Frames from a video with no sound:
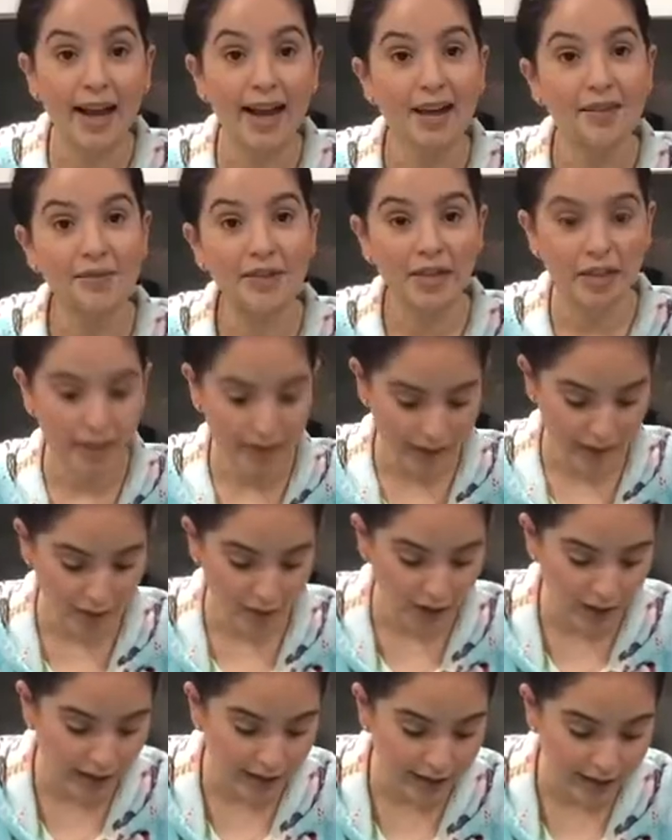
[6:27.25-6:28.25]
have it
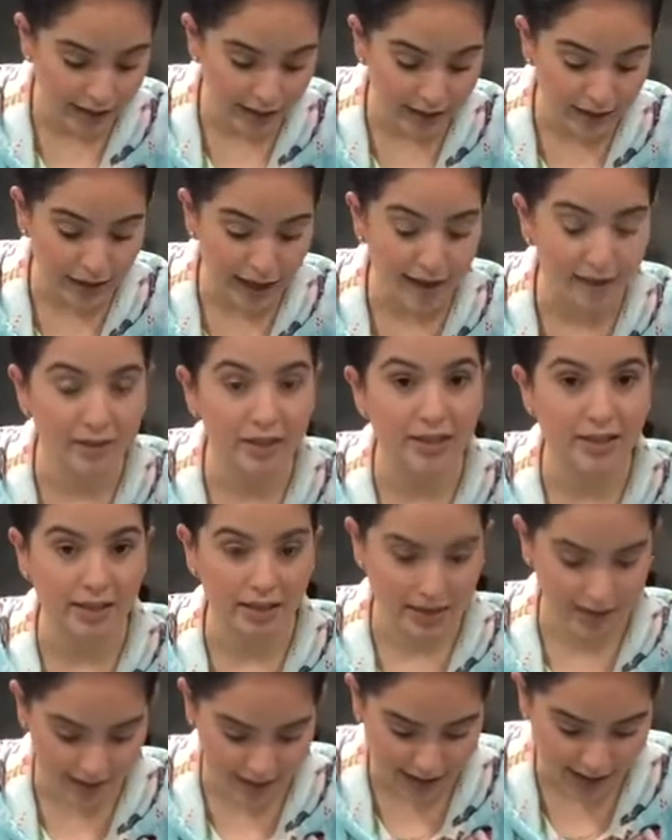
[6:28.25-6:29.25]
here, and then I have the
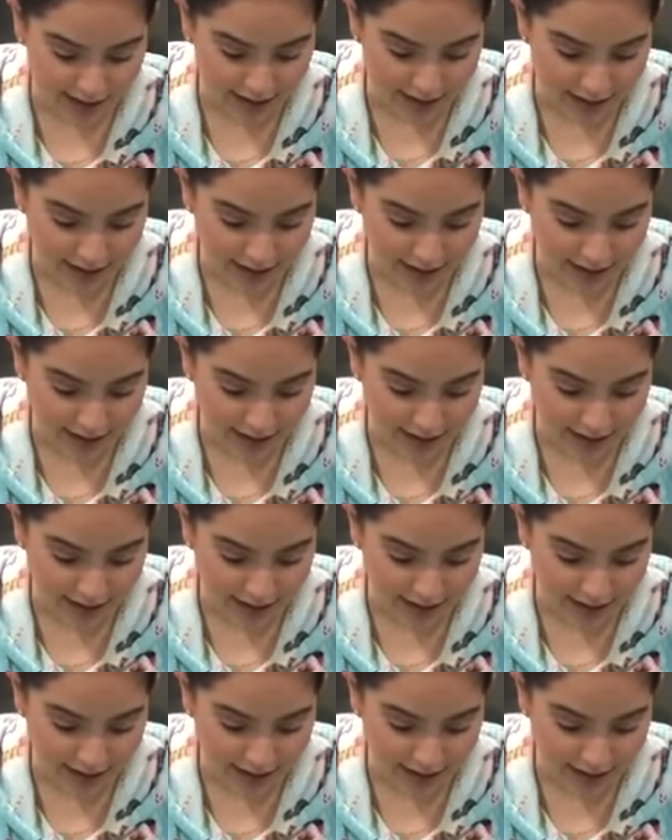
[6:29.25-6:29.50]
skin side